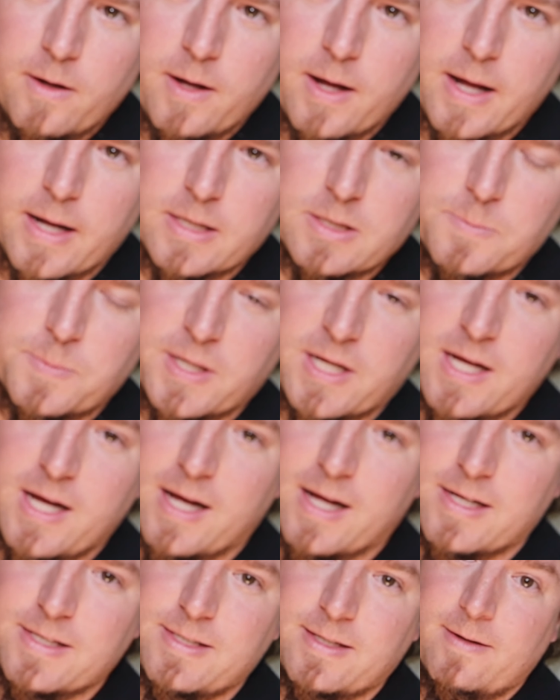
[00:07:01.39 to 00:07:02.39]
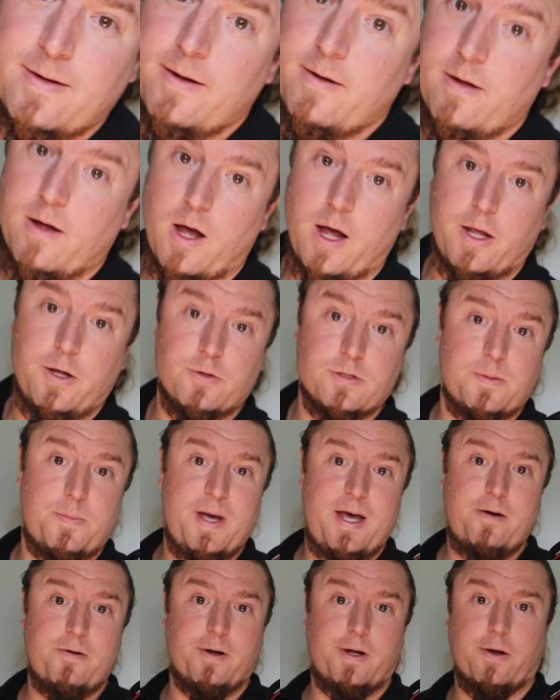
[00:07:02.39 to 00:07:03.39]
It's because I use a
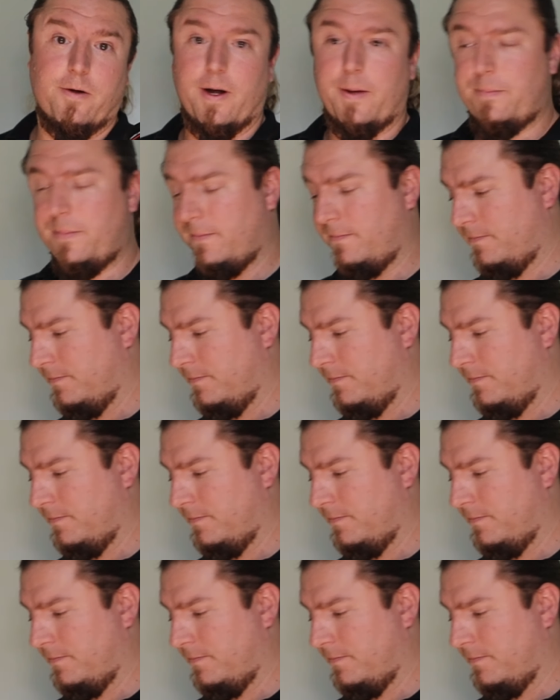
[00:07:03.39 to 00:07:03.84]
battery grip.